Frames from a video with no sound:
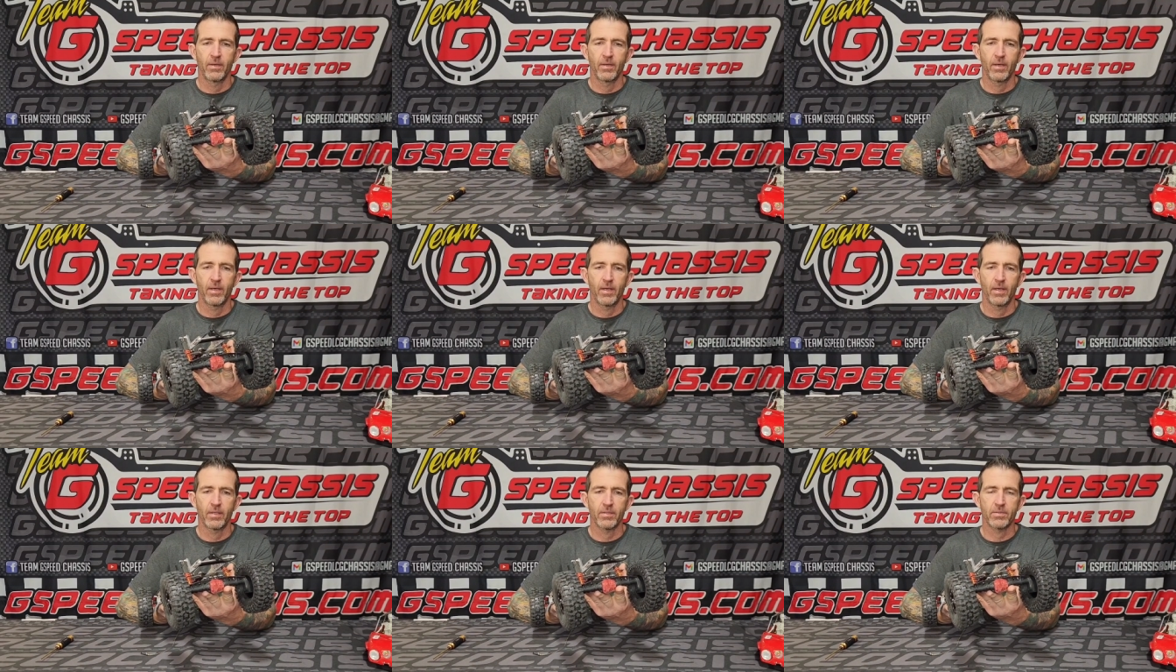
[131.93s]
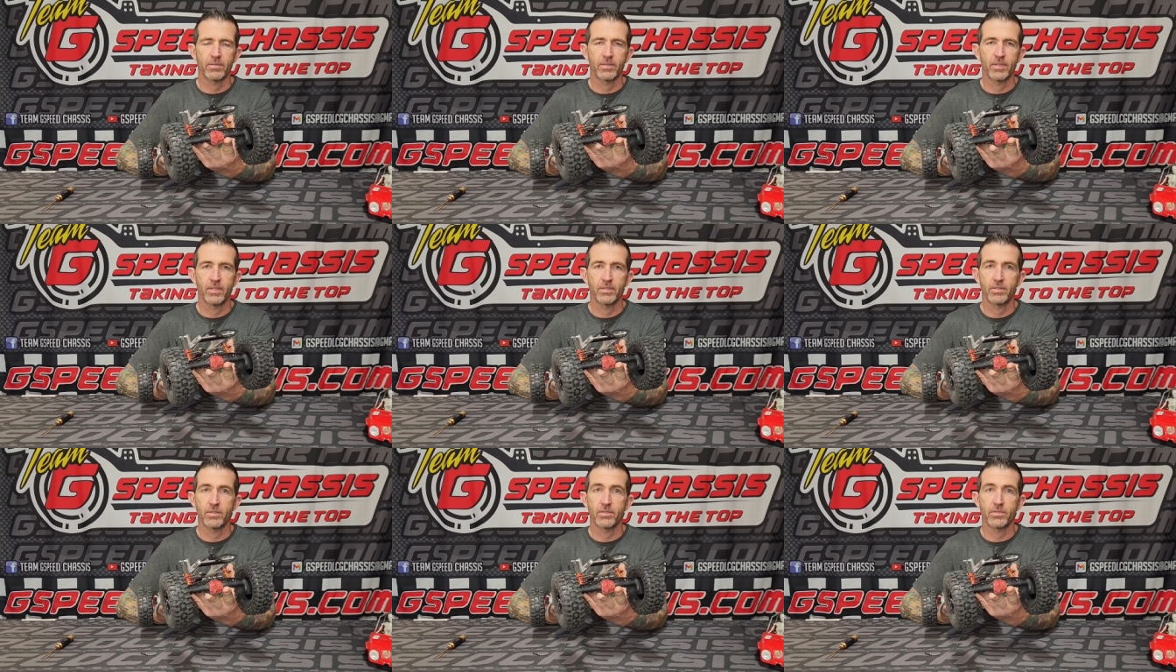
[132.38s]

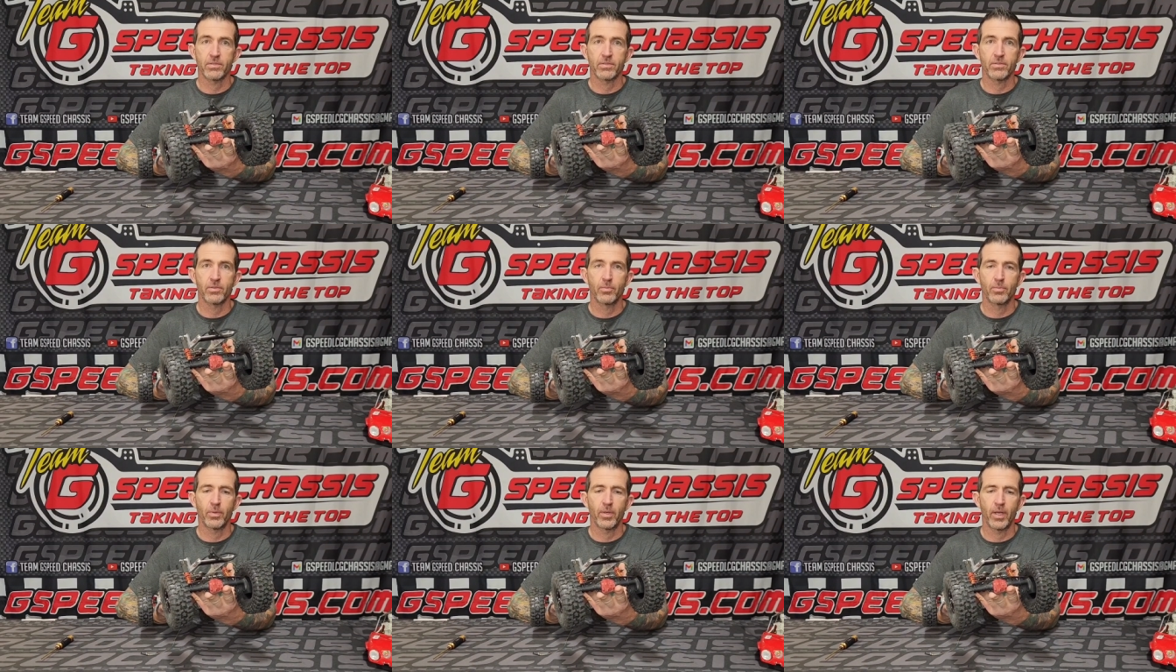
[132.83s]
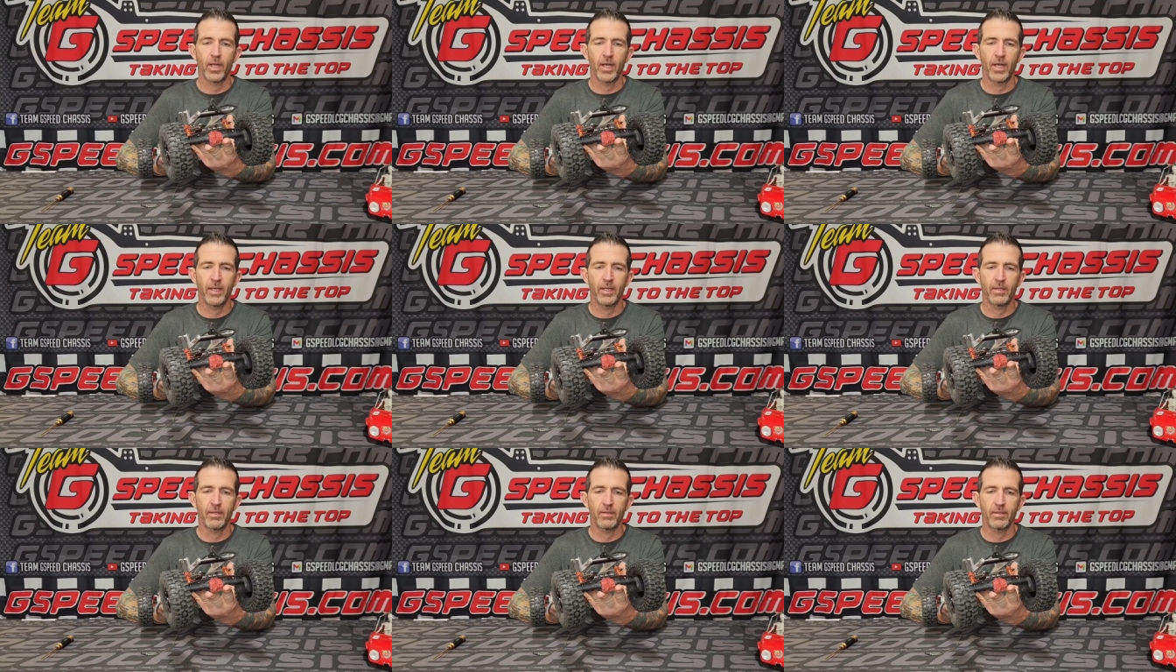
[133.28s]
because it's super
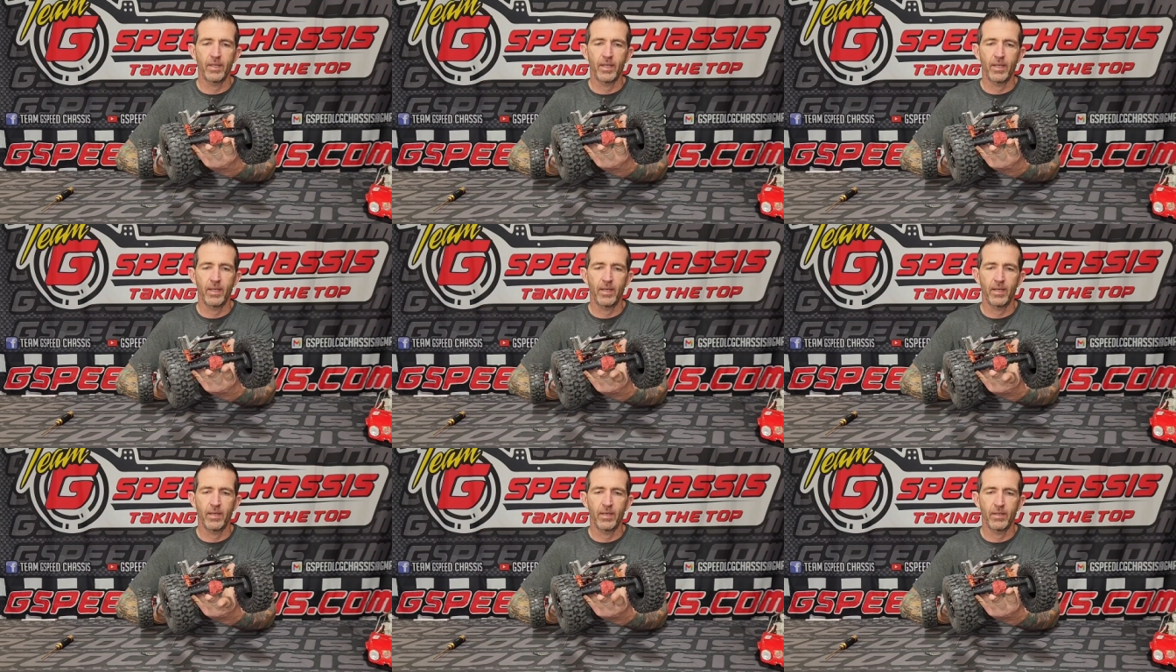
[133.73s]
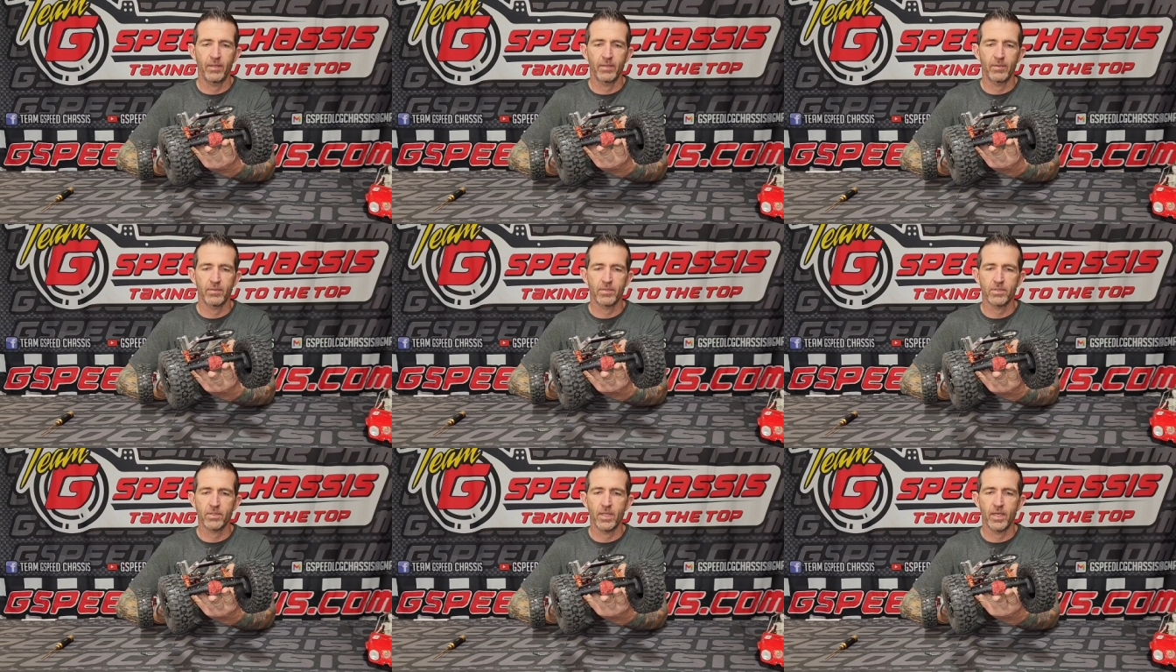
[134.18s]
light
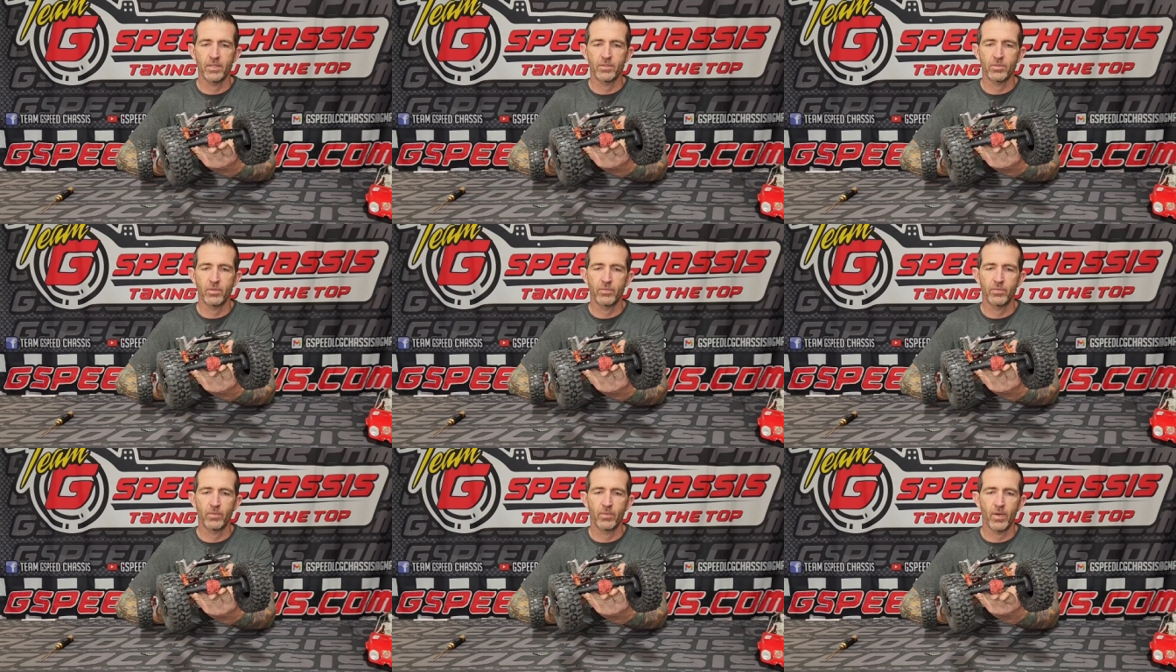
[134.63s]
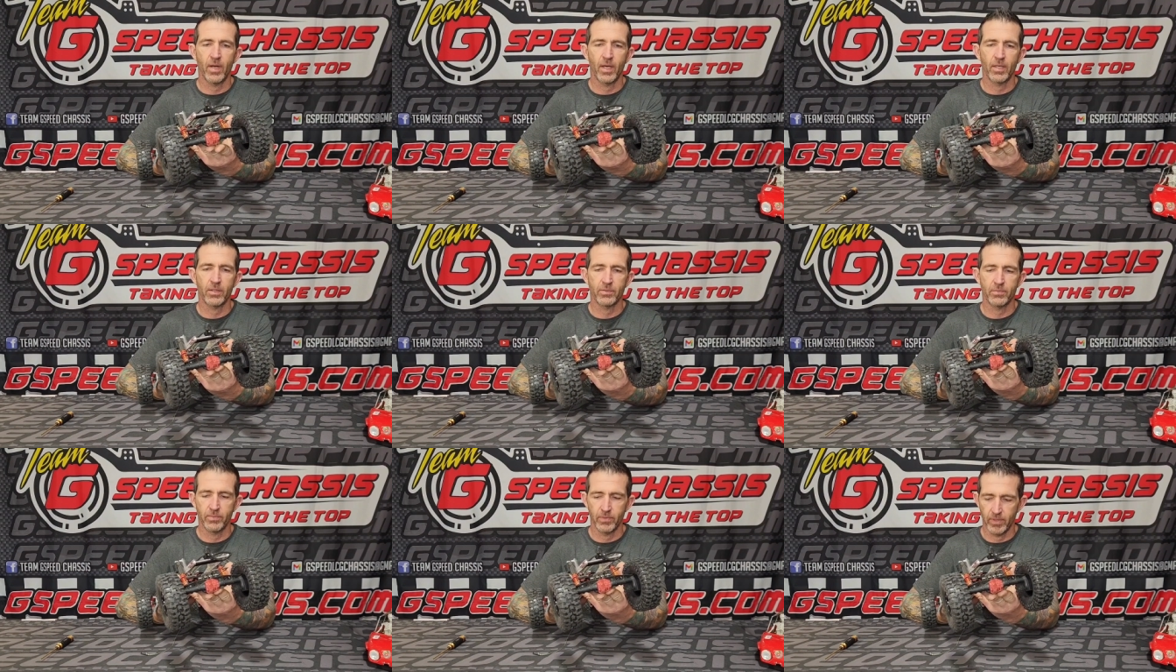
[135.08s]
and slides over
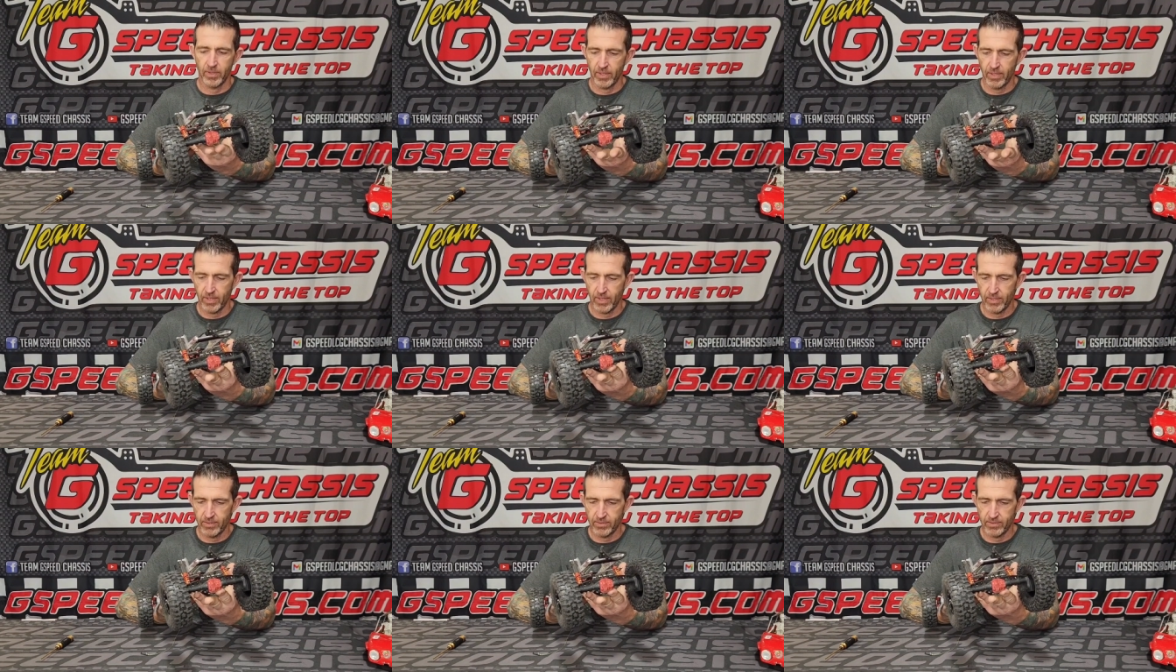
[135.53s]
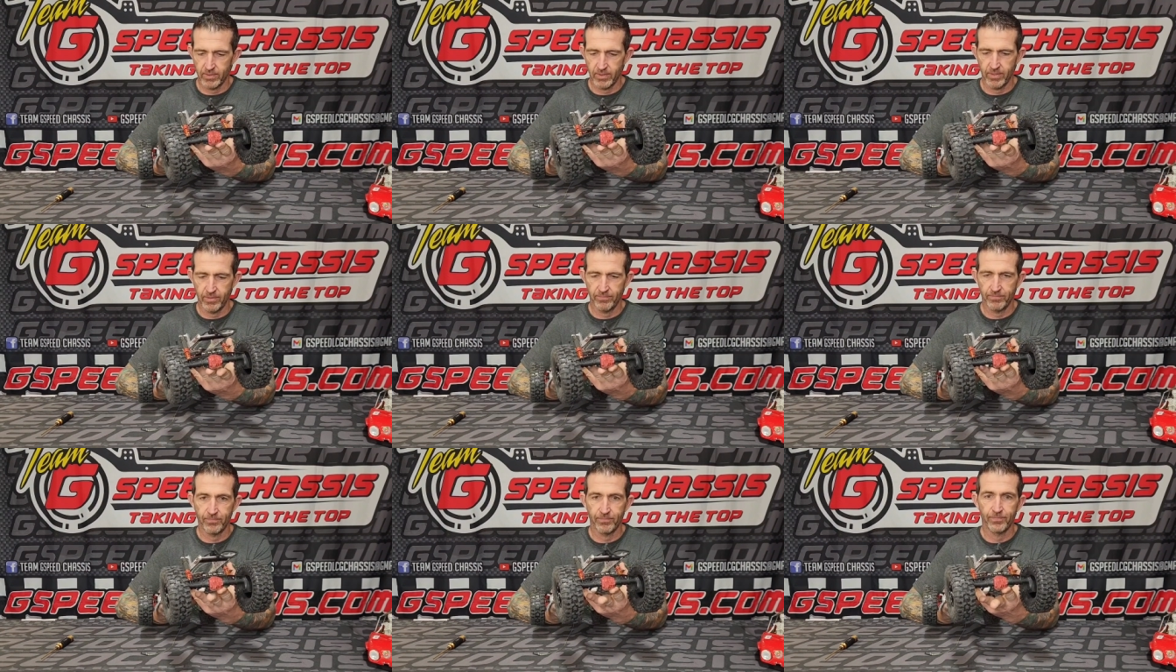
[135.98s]
rocks really nicely.